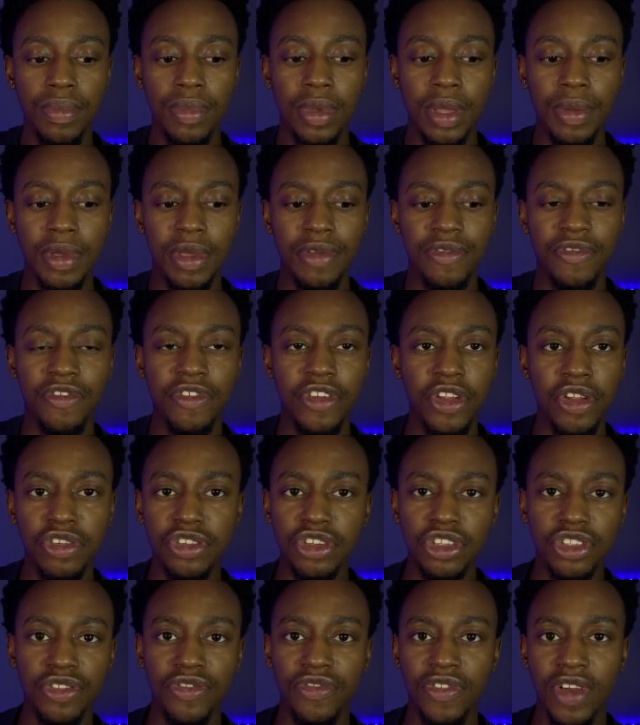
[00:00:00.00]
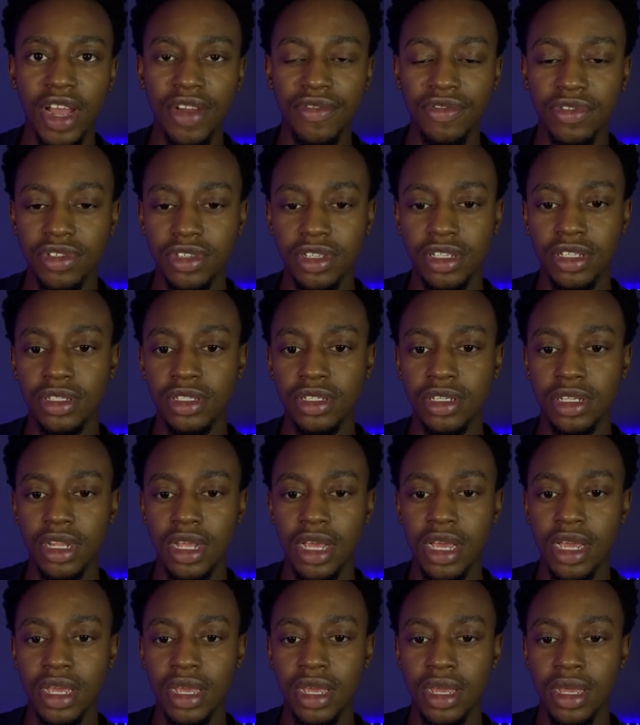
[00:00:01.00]
maybe 300 to 500
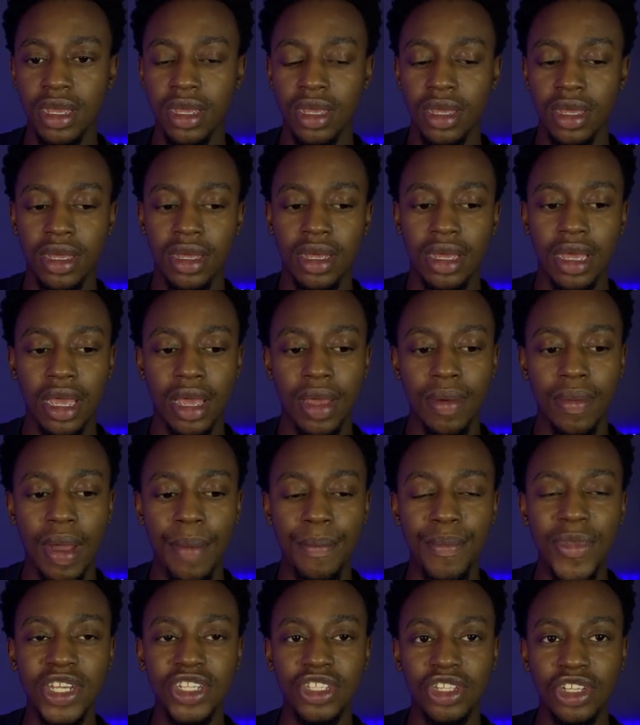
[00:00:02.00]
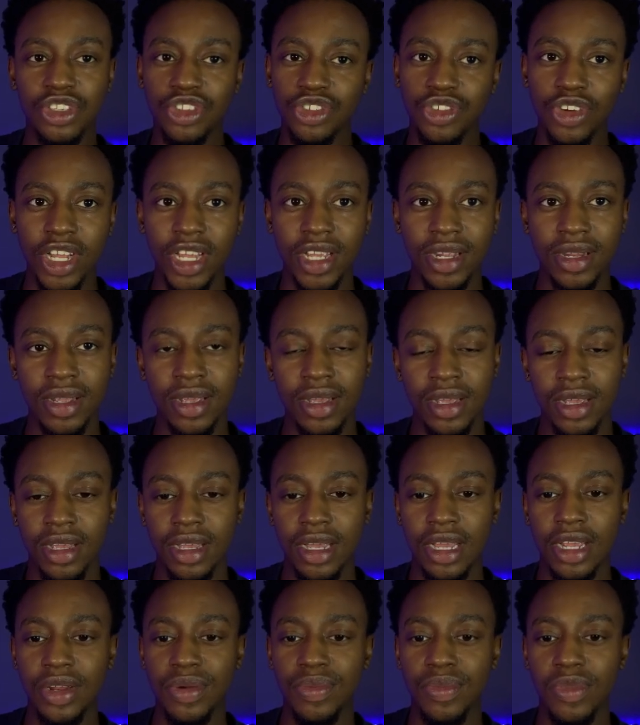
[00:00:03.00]
today. I missed a trade
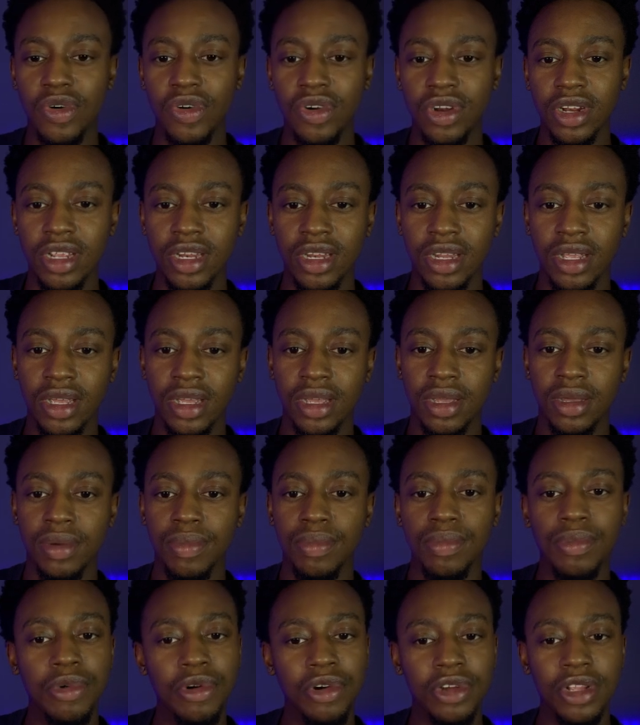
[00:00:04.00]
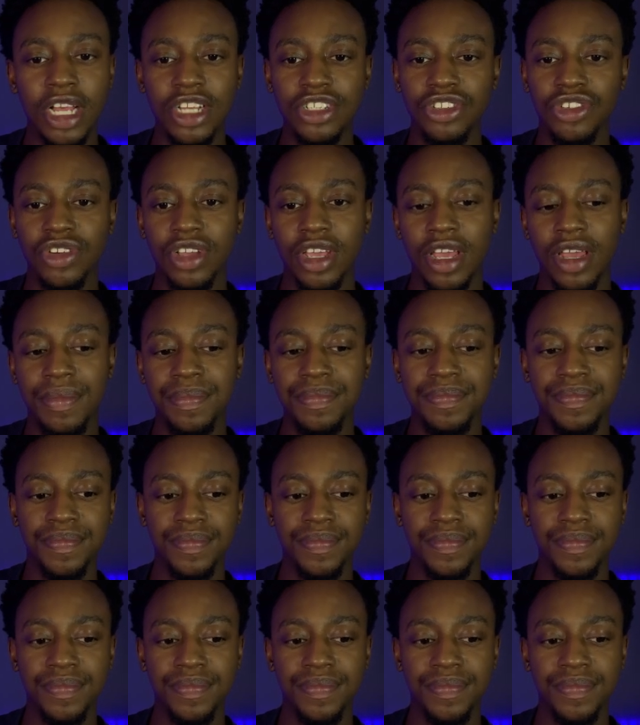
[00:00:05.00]
in the morning, but that's okay.